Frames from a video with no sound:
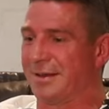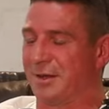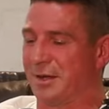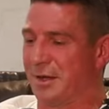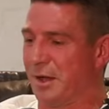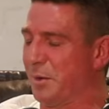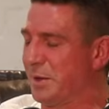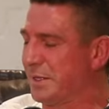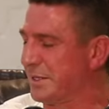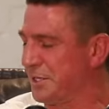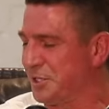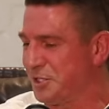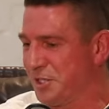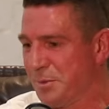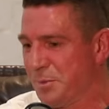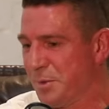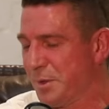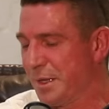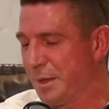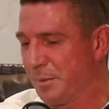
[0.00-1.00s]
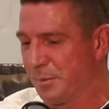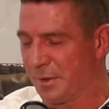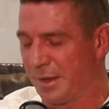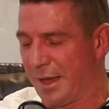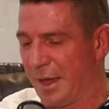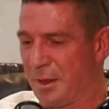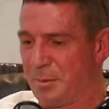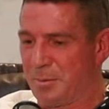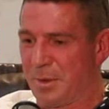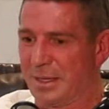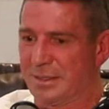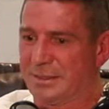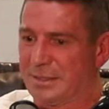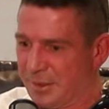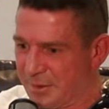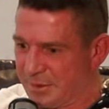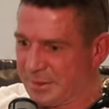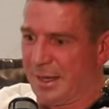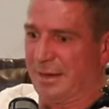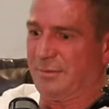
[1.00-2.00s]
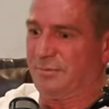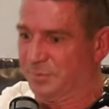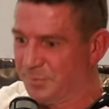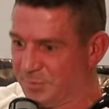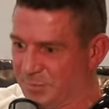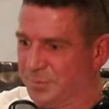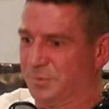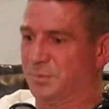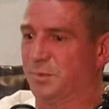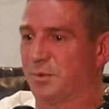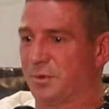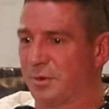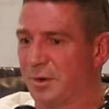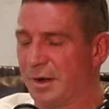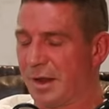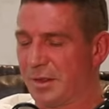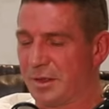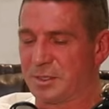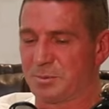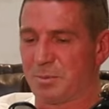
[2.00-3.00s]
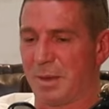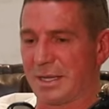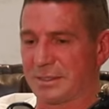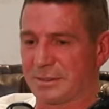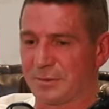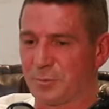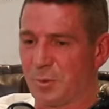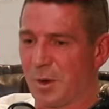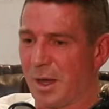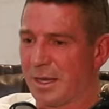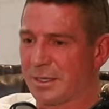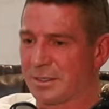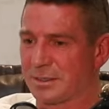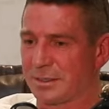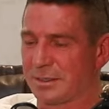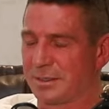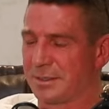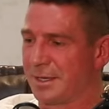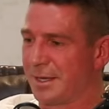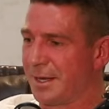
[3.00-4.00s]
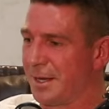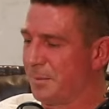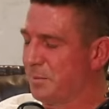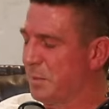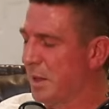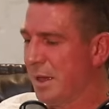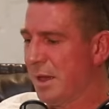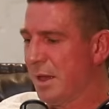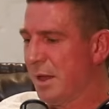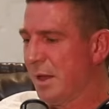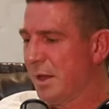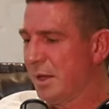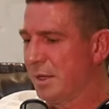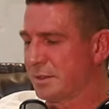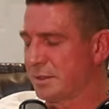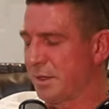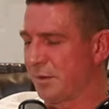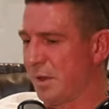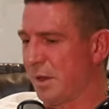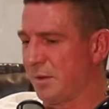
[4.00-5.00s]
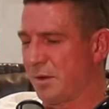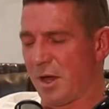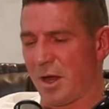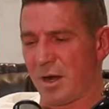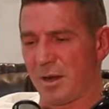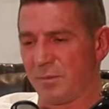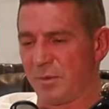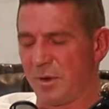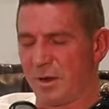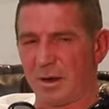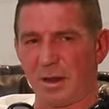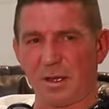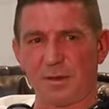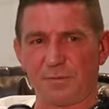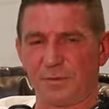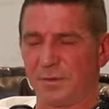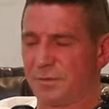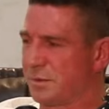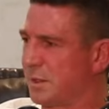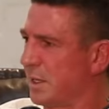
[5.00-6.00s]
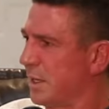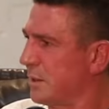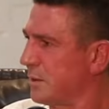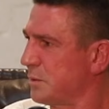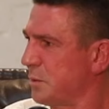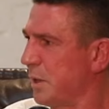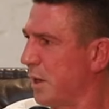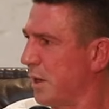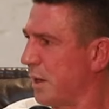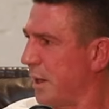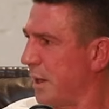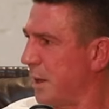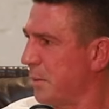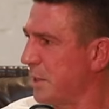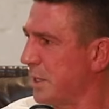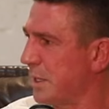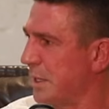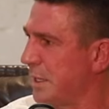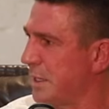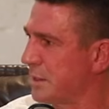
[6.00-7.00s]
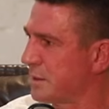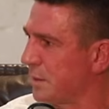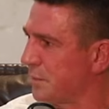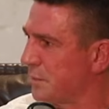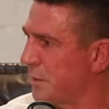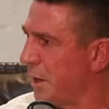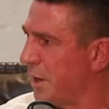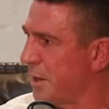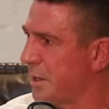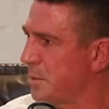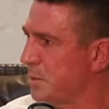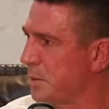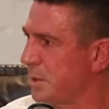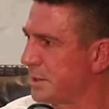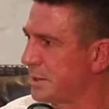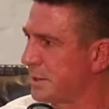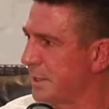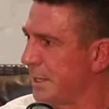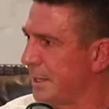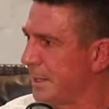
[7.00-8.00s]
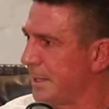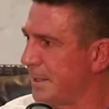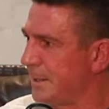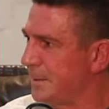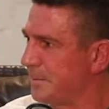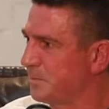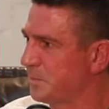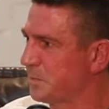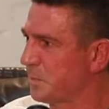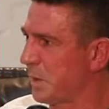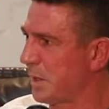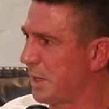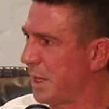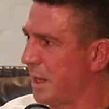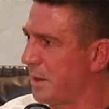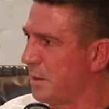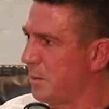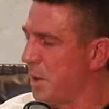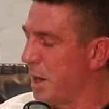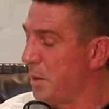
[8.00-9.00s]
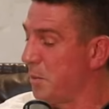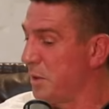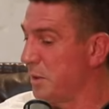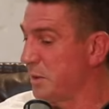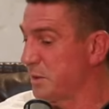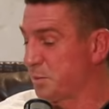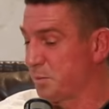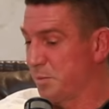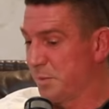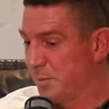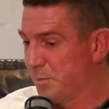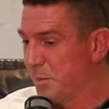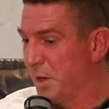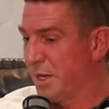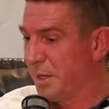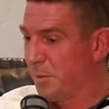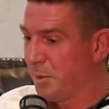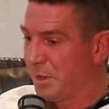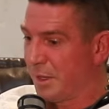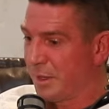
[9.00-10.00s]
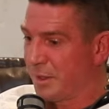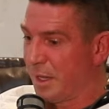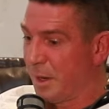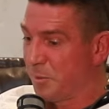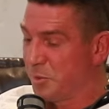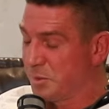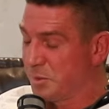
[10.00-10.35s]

Like I went to the gym with him a couple of months ago. He's like throwing out these massive weights, and known him. I don't know, 15, 20. I don't know how many years I've known him, but the memory was meeting him in the club